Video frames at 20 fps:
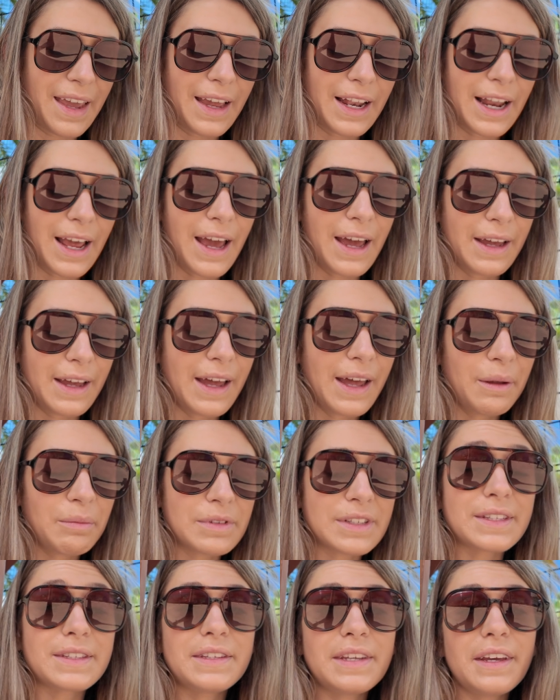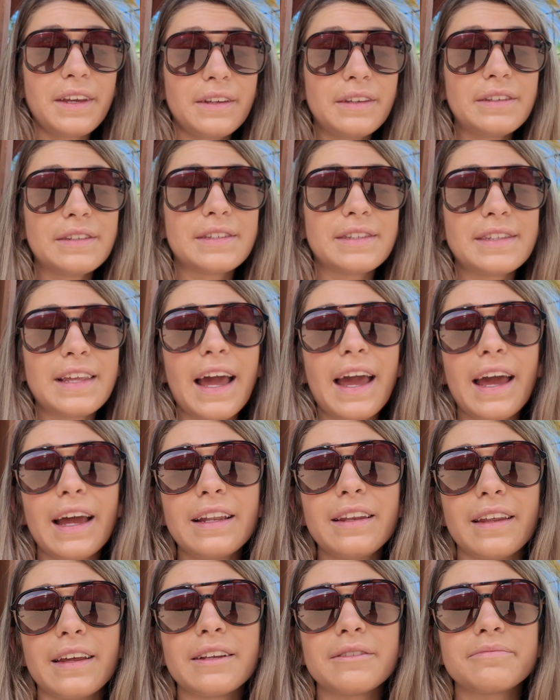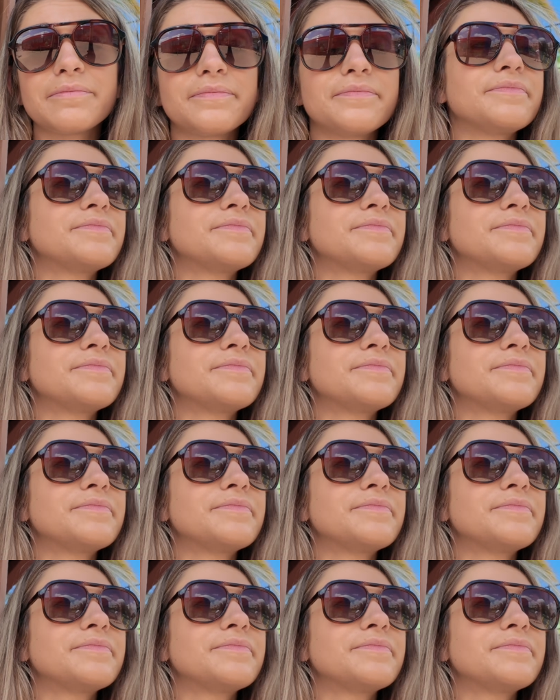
And I'm still standing.